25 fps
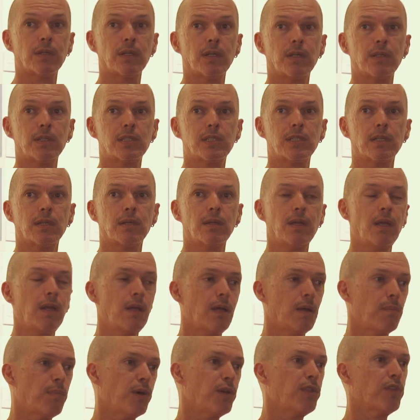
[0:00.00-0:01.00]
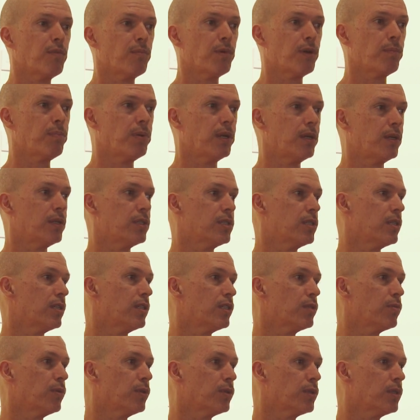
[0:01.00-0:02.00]
I noticed that both of my parents did
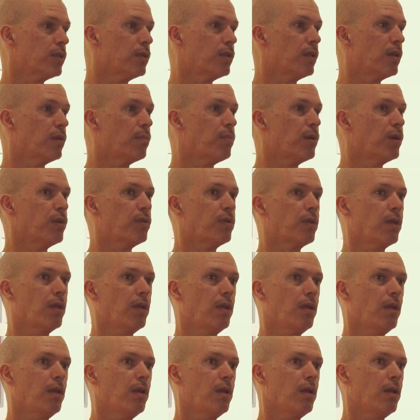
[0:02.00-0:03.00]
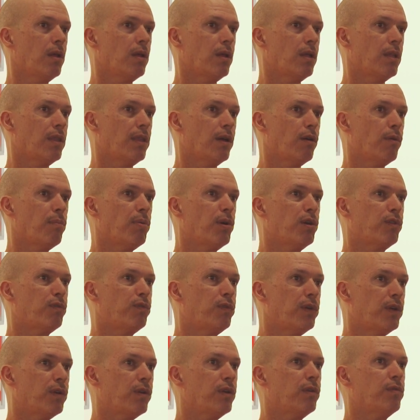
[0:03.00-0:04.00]
as well too. They were both they were
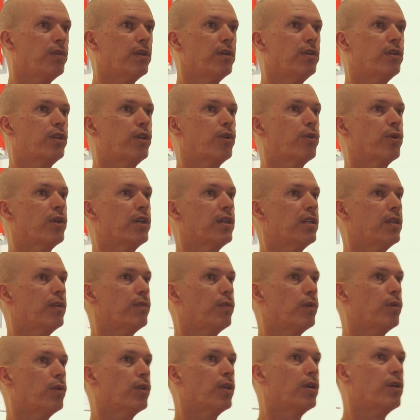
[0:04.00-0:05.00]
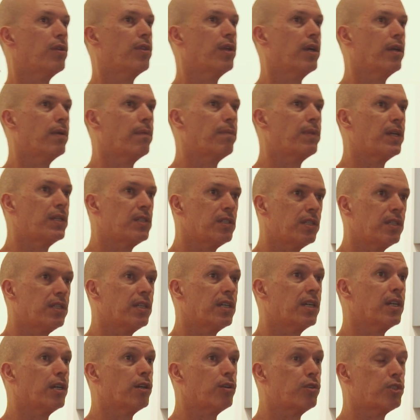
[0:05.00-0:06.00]
both very, very creative, although they, they didn't
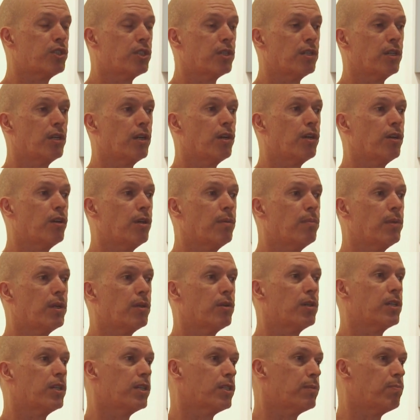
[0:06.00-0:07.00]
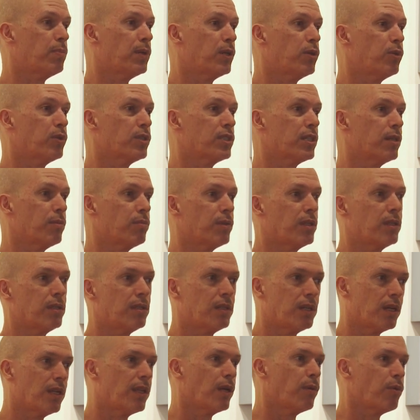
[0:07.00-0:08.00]
encourage it at home. And I guess because they,
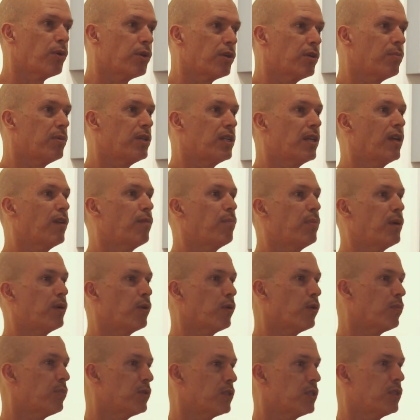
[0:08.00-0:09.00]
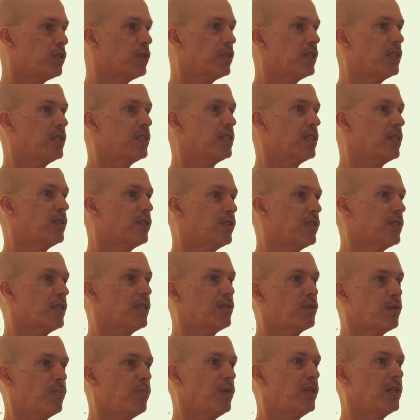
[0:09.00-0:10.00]
you know, they wanted me to have better opportunities than,
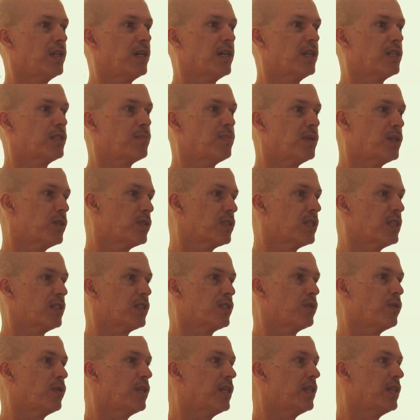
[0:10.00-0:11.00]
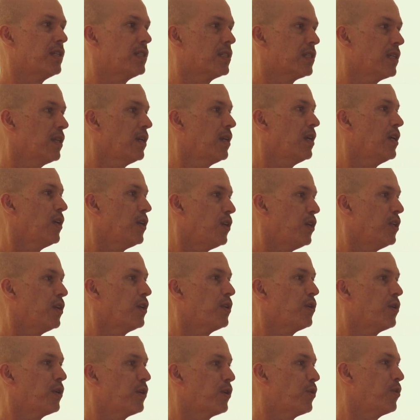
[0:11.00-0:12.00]
than to be an artist because they saw that as, you
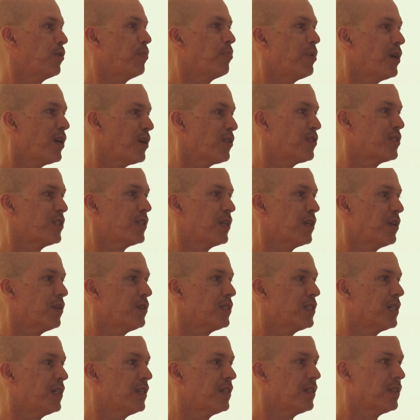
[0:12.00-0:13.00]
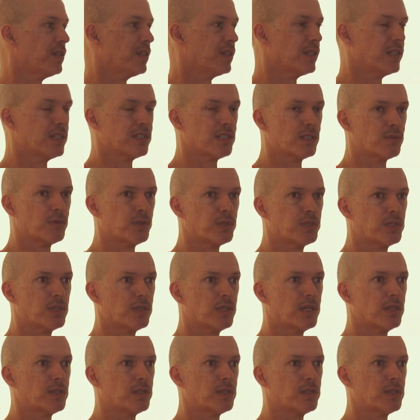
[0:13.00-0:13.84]
know, not a good path to go down, I guess as well too.